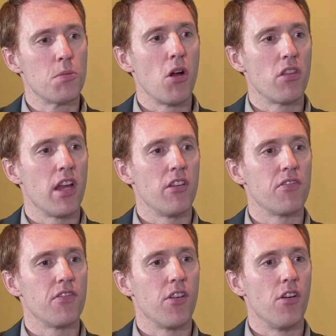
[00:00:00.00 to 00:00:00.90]
spoke then
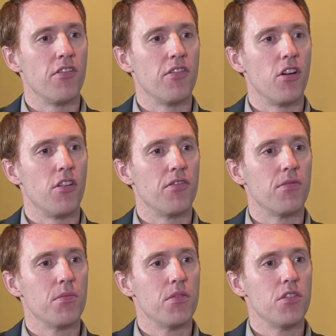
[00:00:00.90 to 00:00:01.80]
of
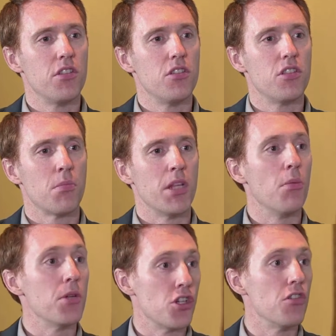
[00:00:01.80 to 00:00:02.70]
some of the
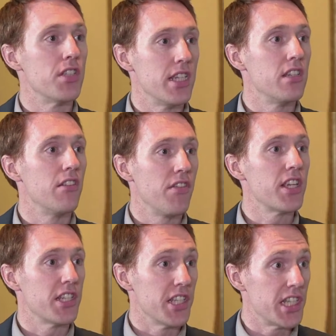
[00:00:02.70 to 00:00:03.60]
opportunities that
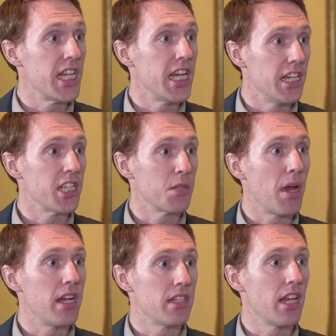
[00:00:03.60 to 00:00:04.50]
investors see in this
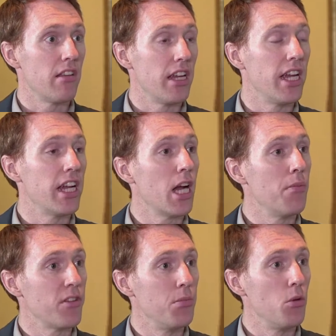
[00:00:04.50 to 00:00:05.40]
space and how they get
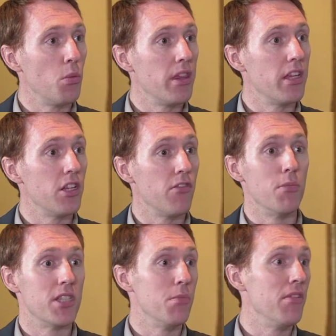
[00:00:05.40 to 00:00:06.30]
comfortable with it. You've
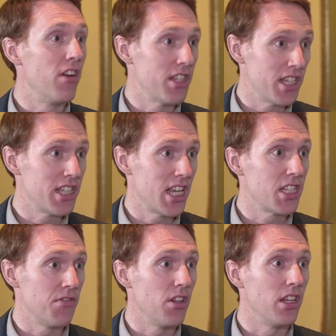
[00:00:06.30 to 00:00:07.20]
obviously been very
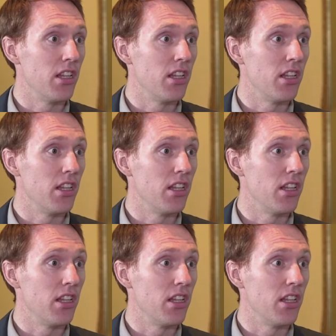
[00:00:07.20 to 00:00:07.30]
successful